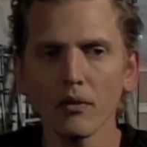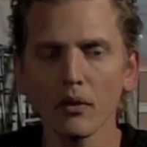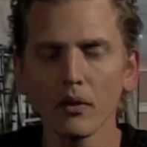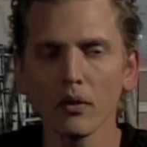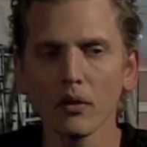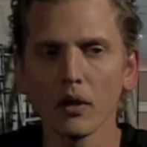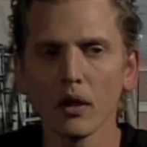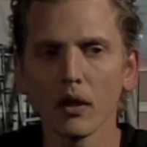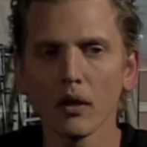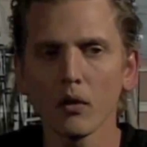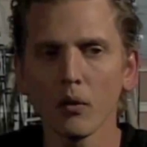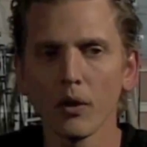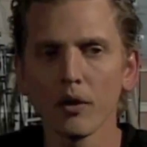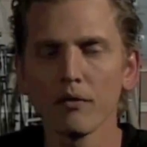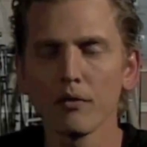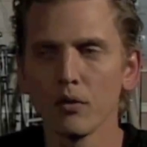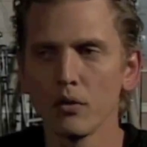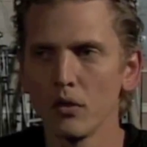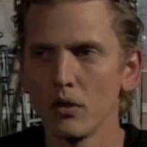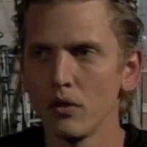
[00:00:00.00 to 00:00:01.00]
for uh,
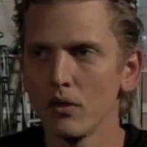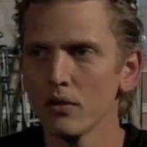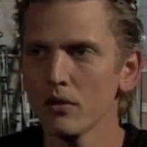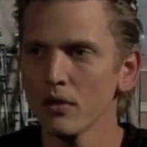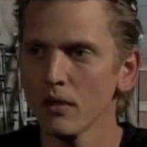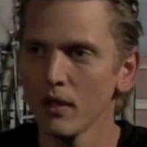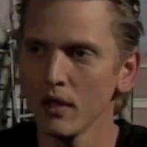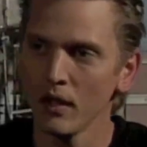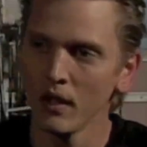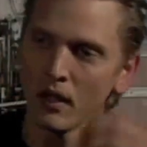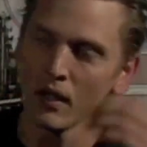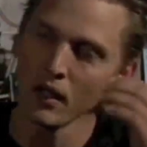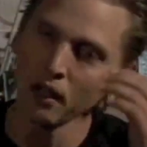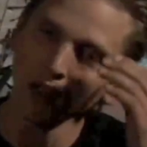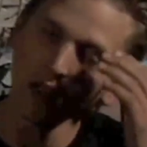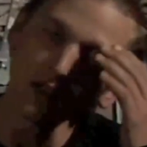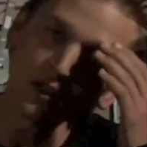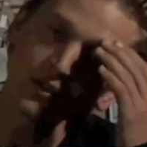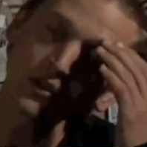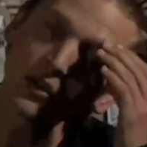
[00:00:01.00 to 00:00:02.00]
quite a few years.
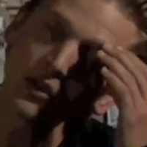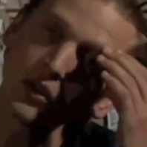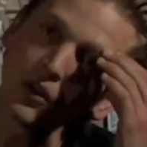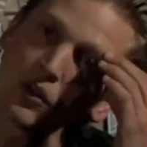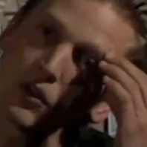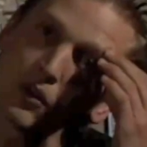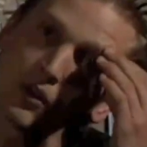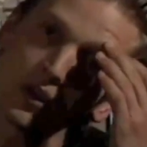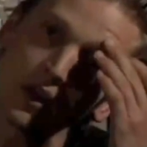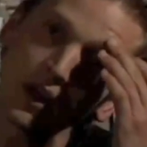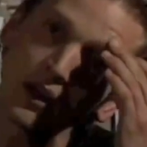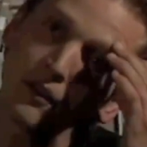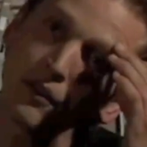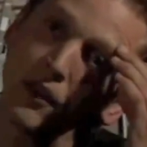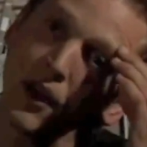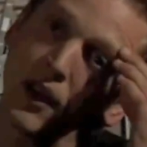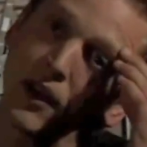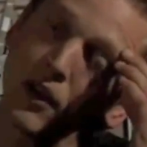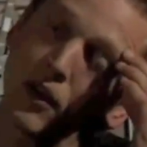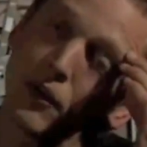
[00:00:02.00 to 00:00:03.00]
And so
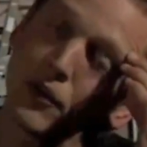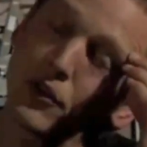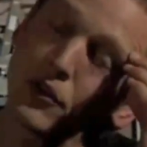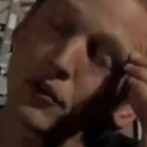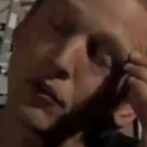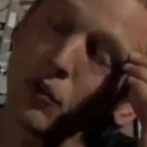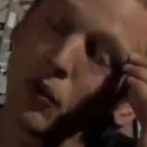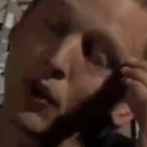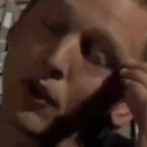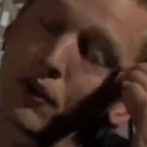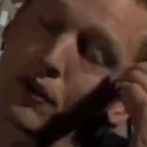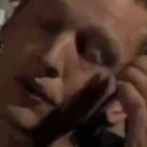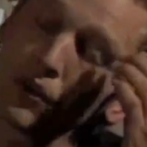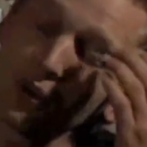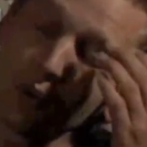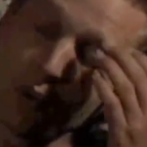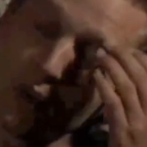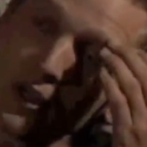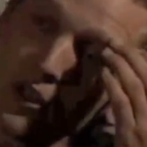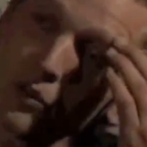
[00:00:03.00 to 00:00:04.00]
I've, I always have wanted
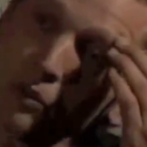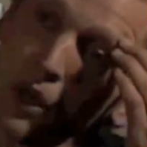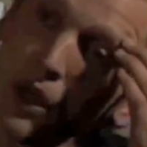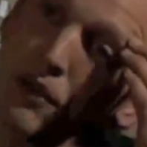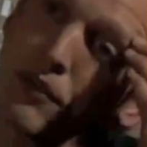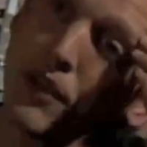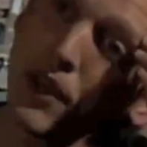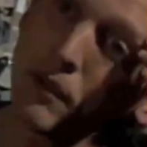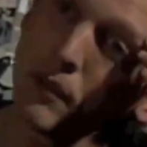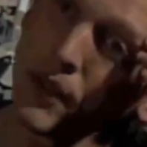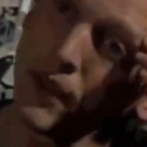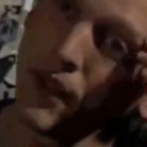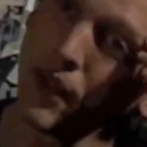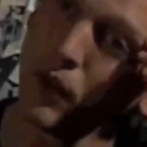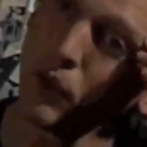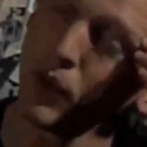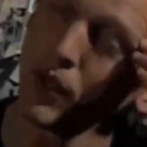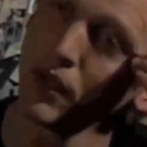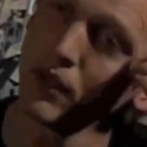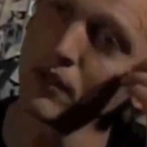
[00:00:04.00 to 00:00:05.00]
to raise my family
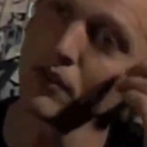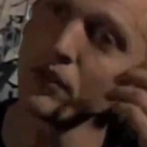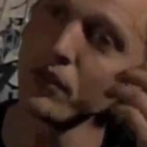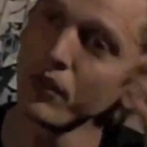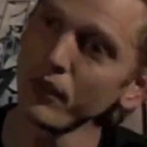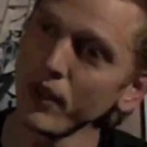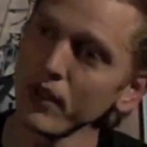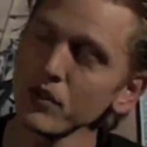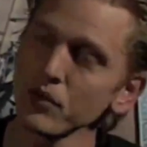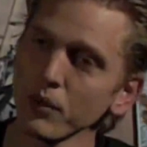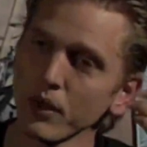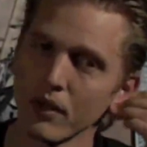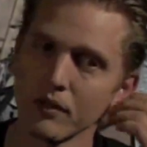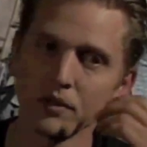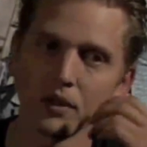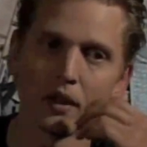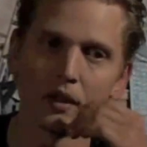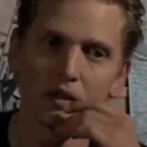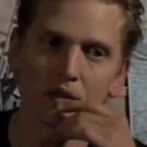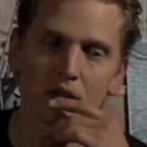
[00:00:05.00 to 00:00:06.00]
that way, and so that's what
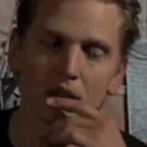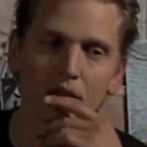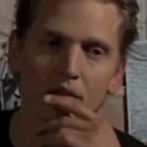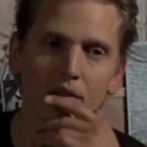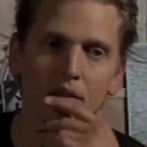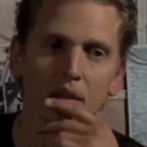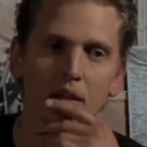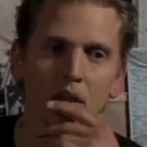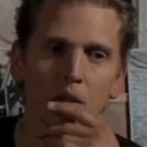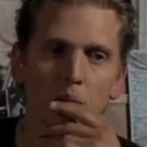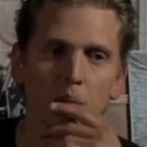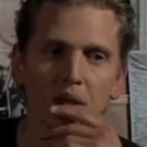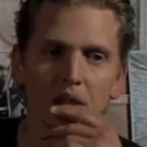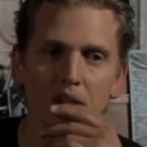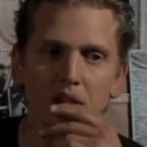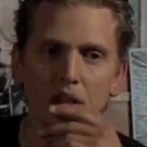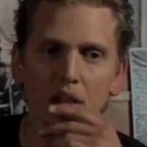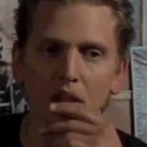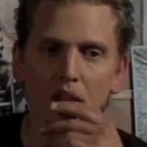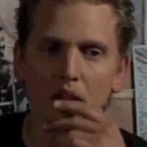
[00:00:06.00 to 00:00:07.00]
I've done is I've
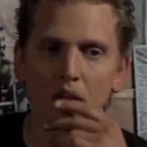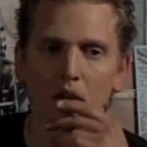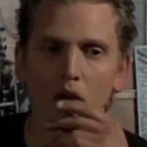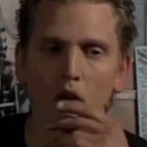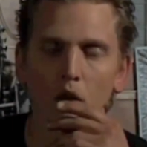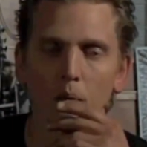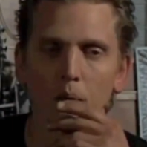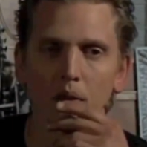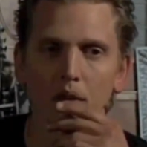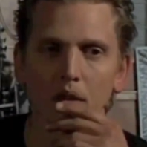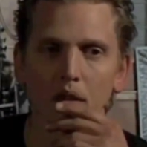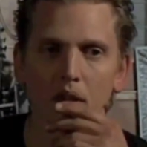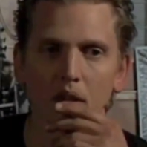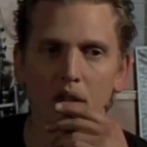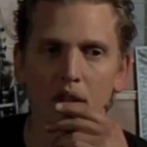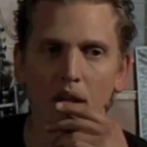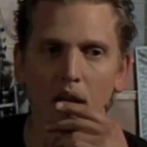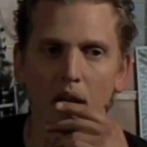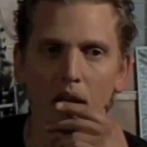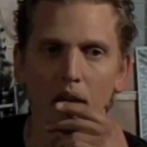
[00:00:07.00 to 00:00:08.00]
maintained a home in,
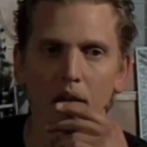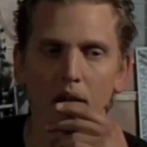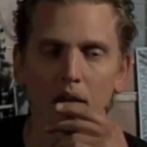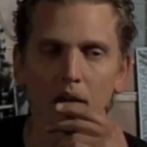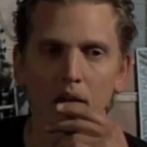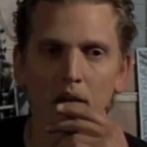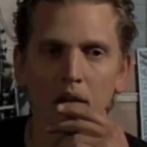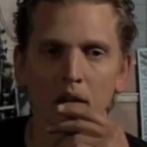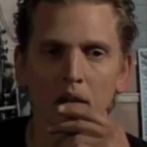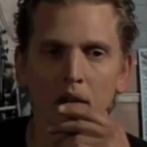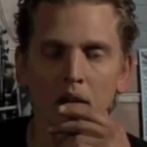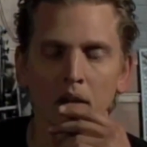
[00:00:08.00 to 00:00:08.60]
in Canada,